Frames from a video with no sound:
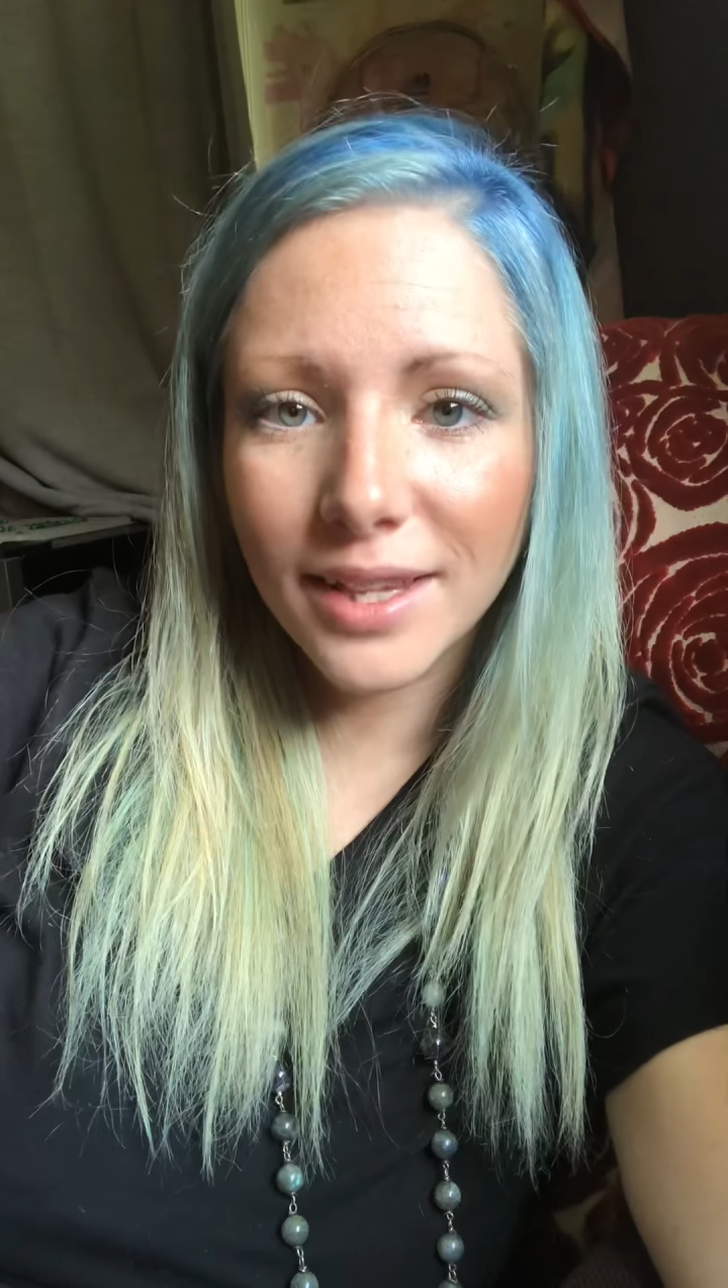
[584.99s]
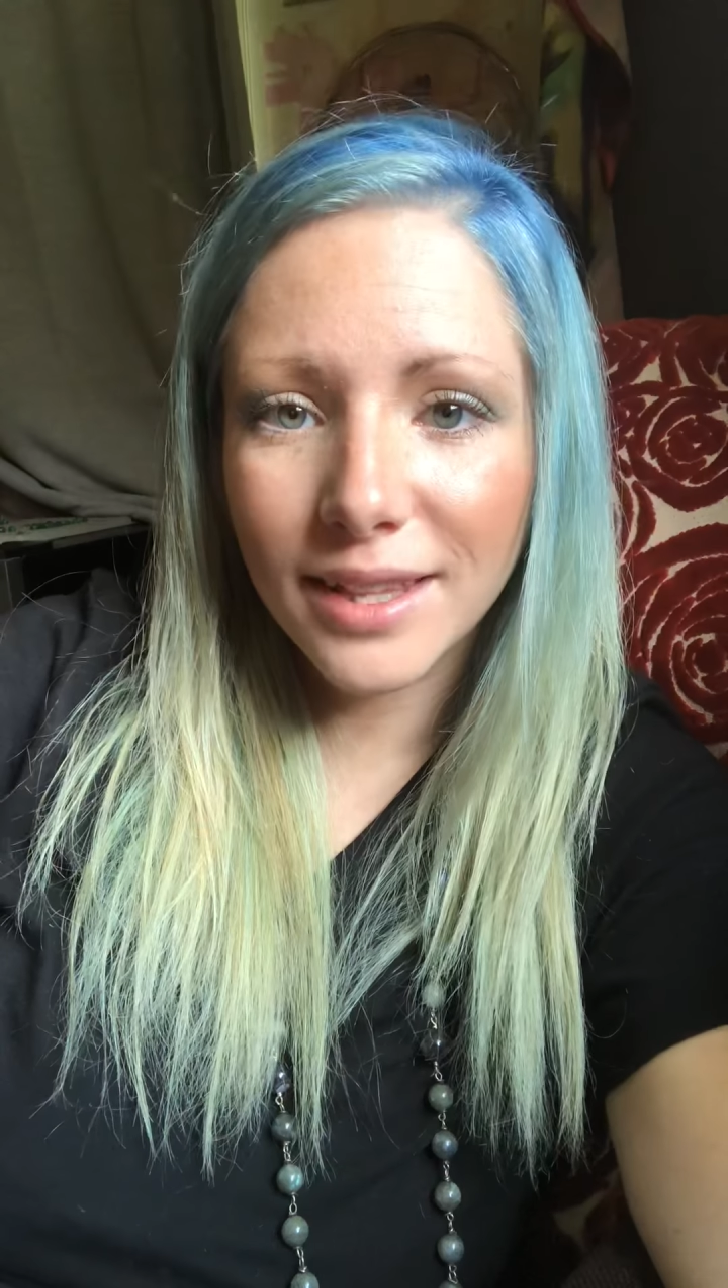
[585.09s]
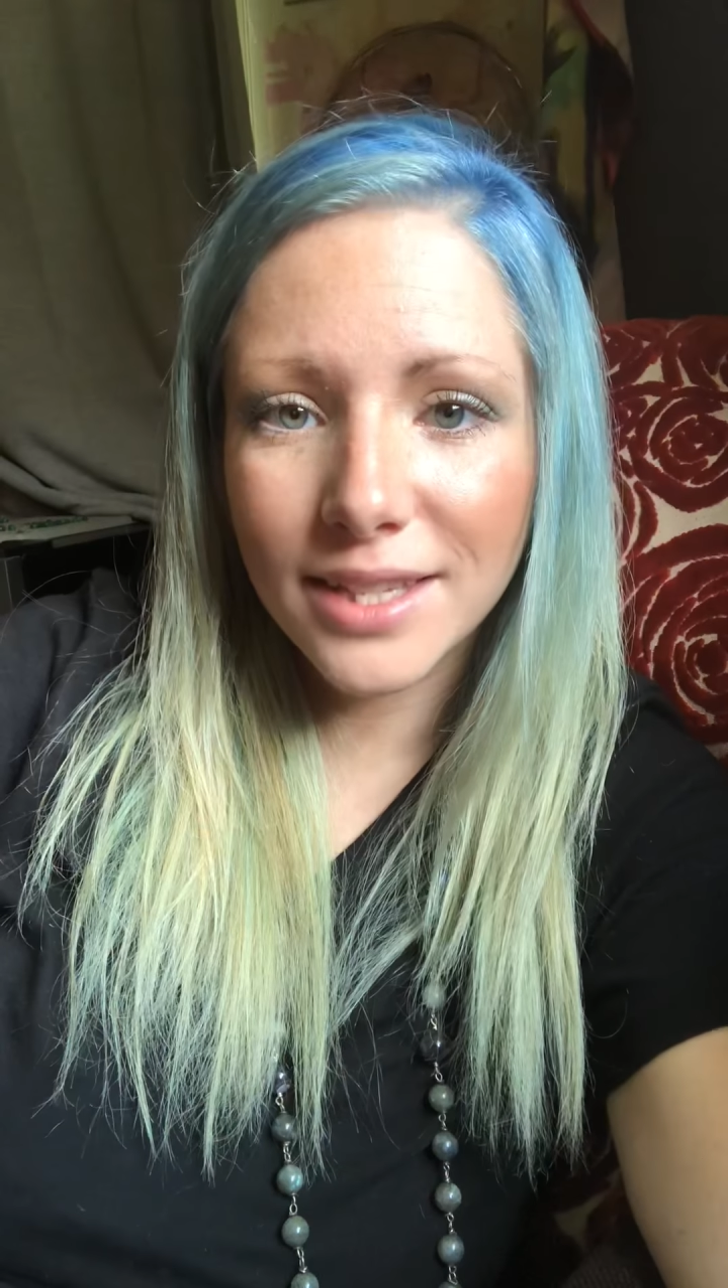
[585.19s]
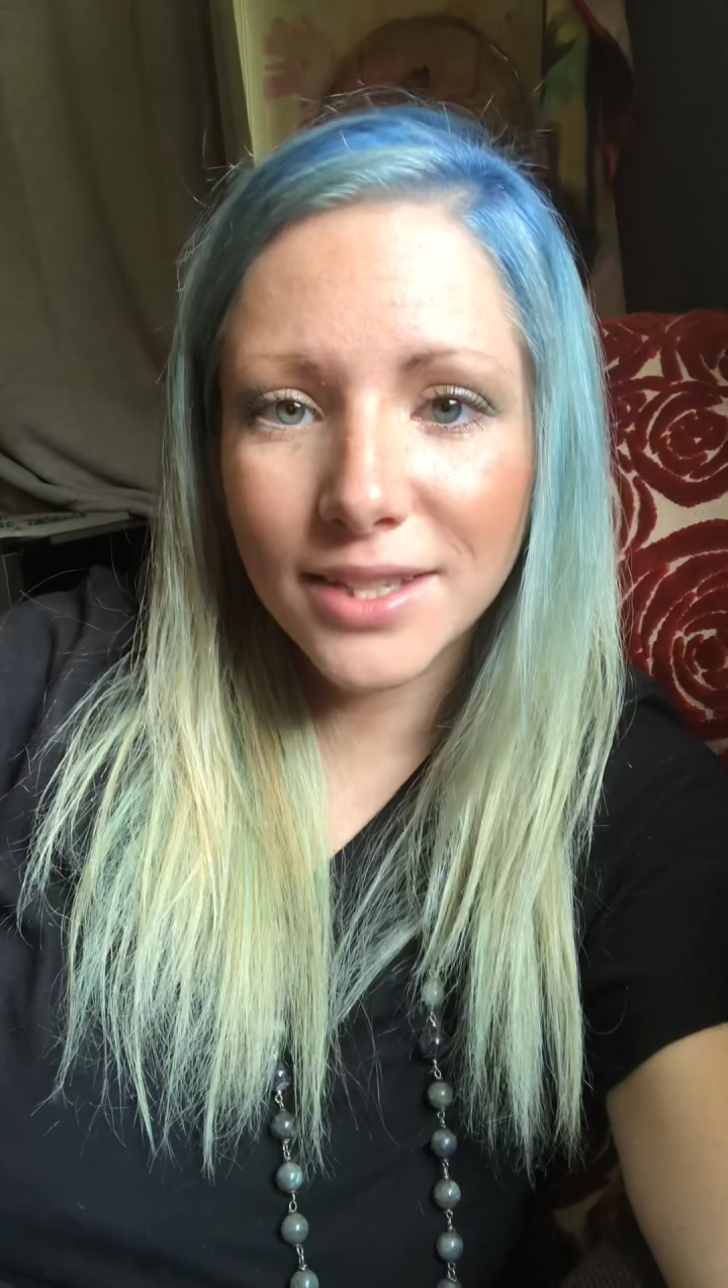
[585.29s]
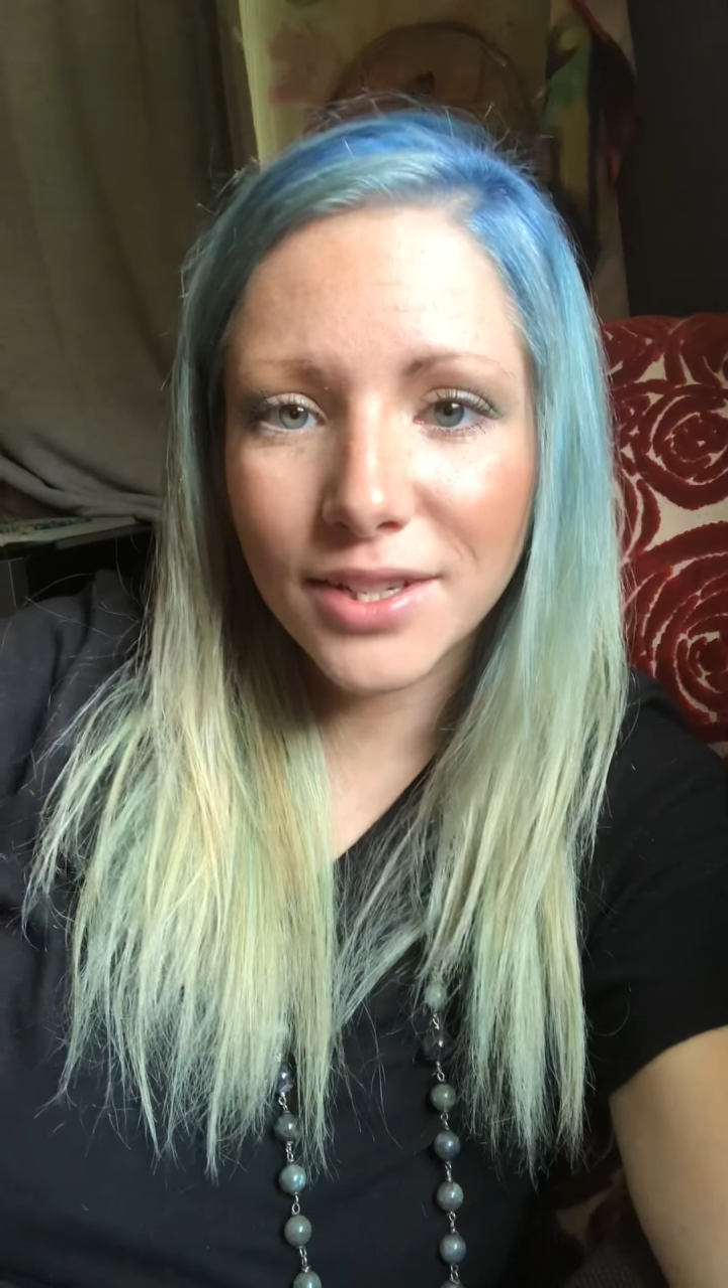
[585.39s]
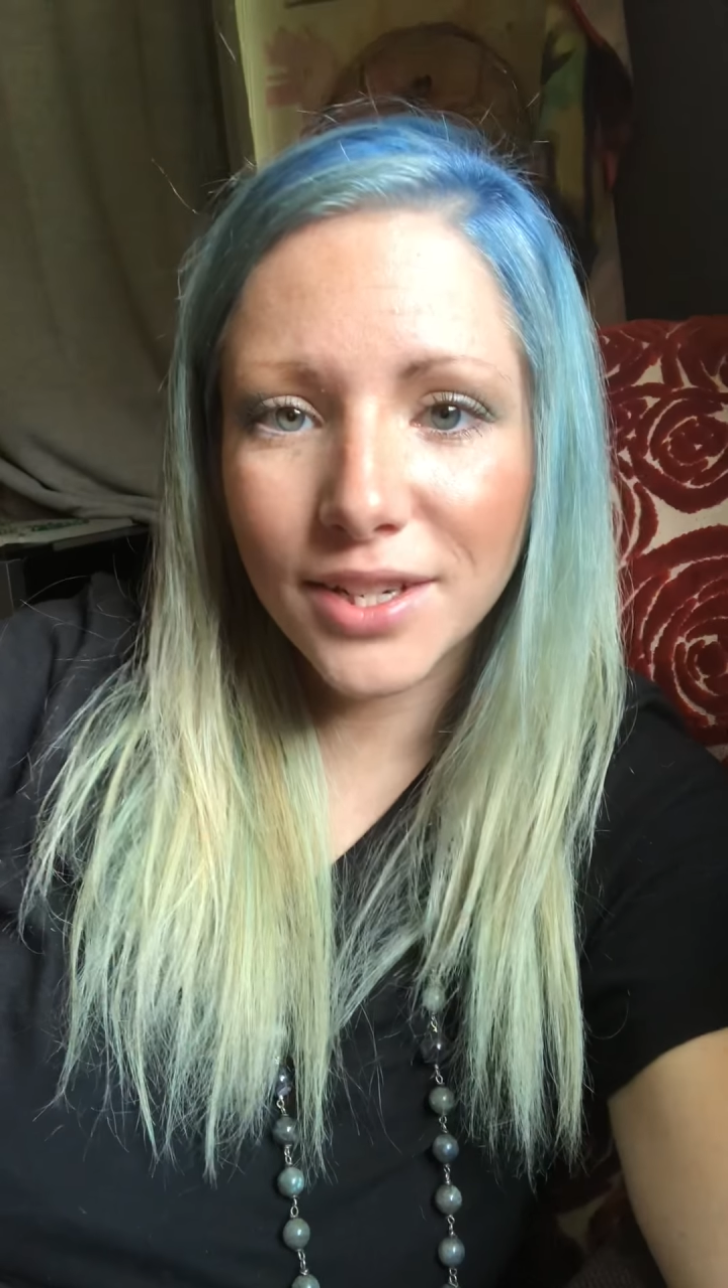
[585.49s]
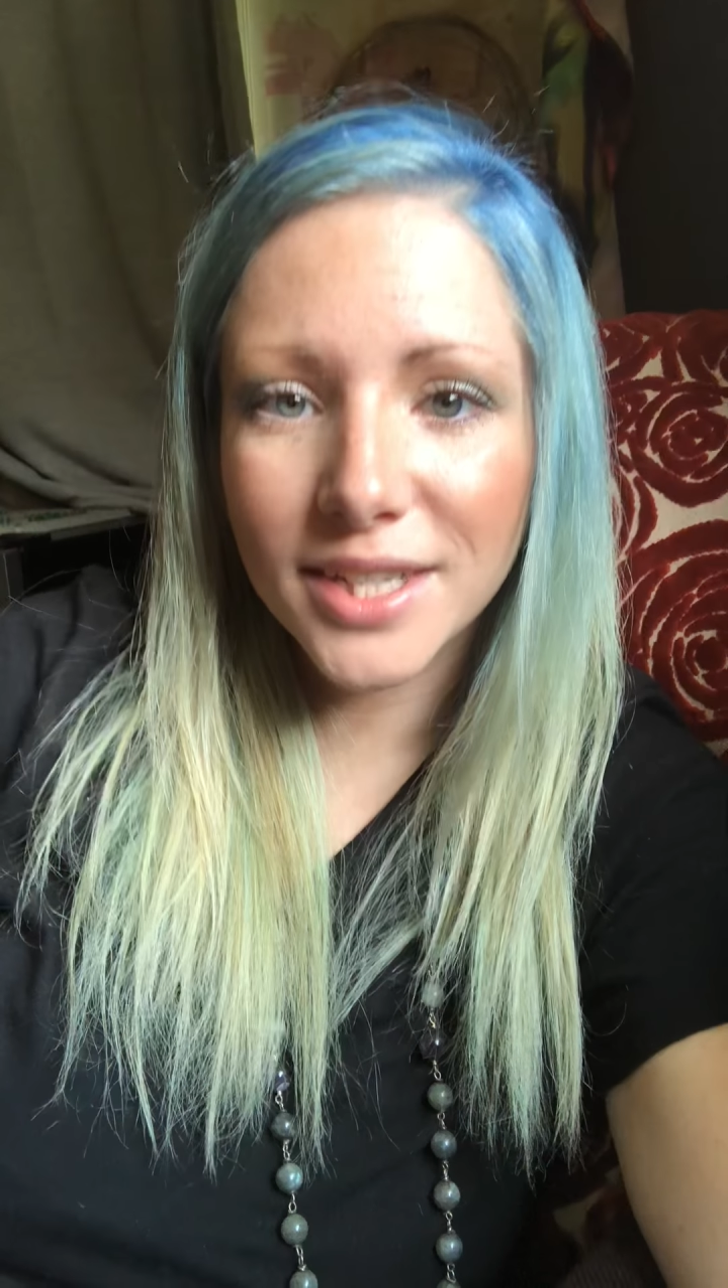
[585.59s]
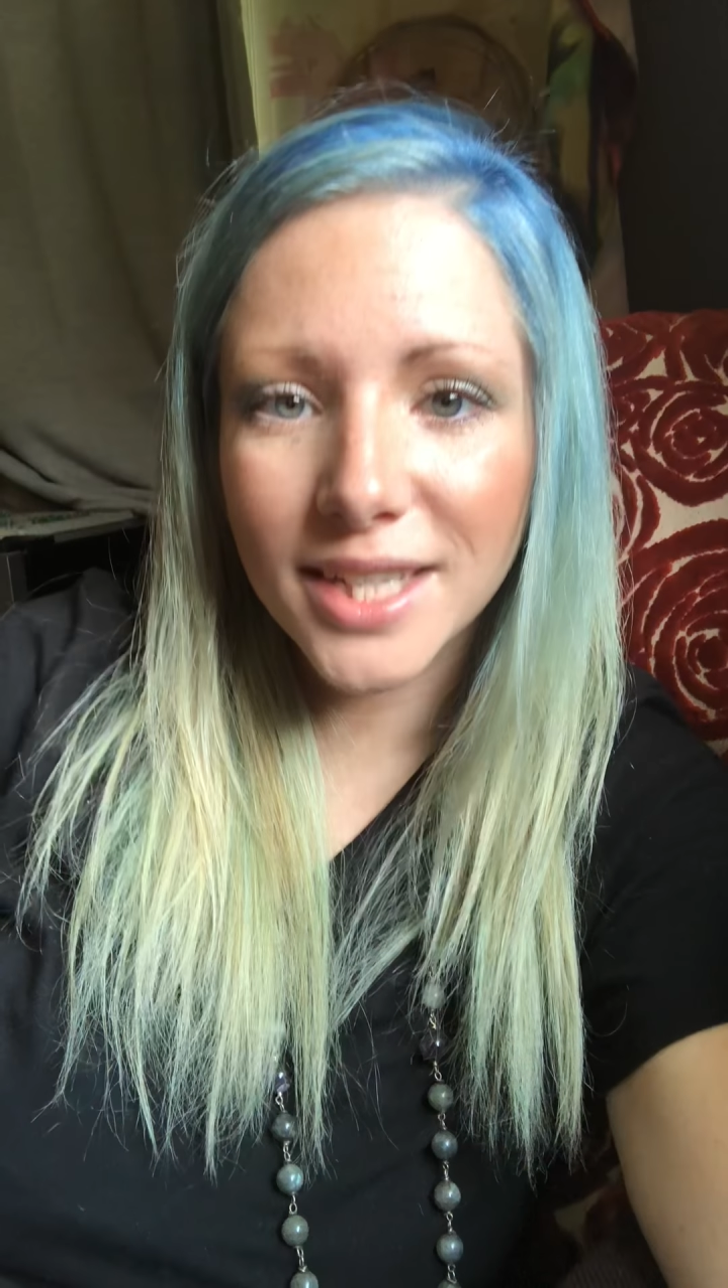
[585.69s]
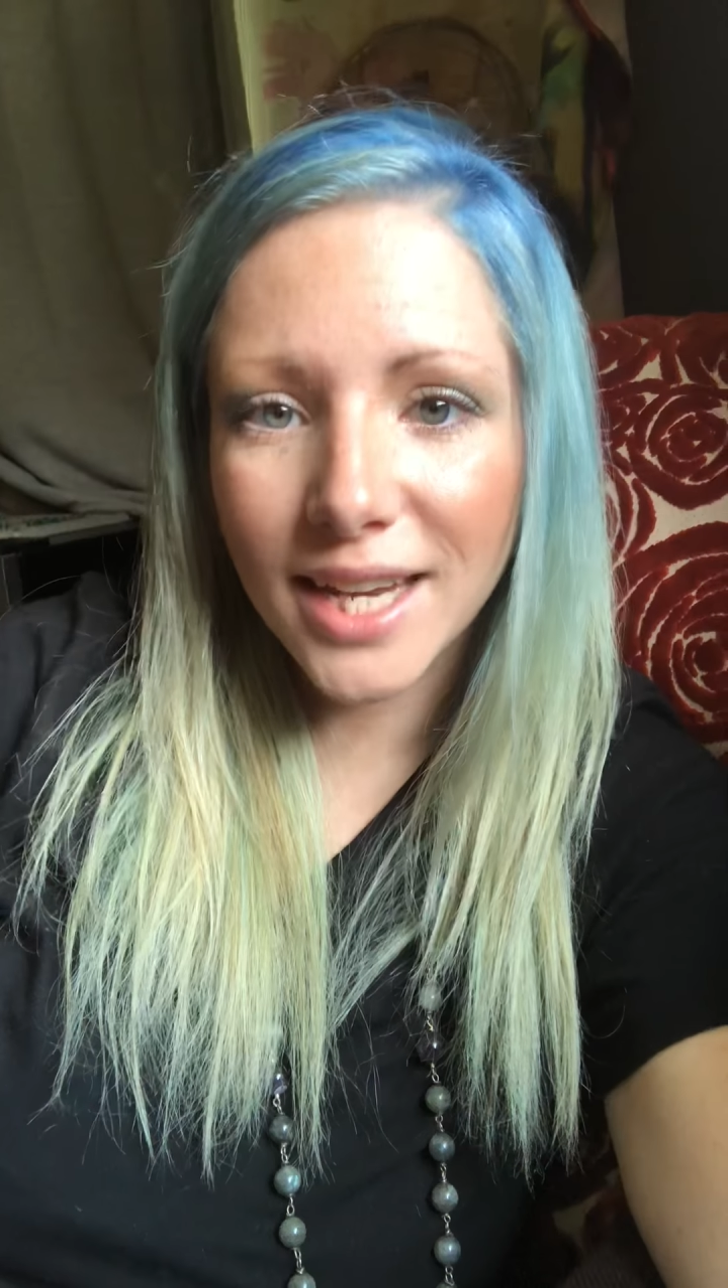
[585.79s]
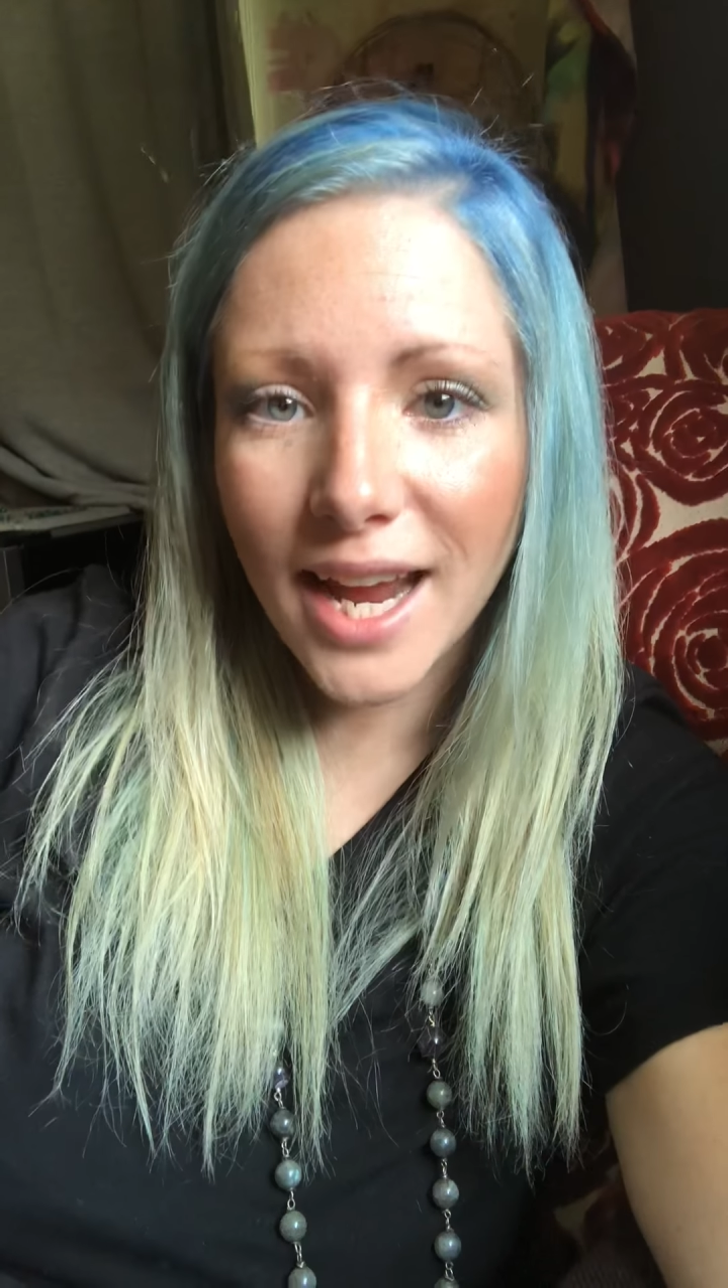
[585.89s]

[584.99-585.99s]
listeners and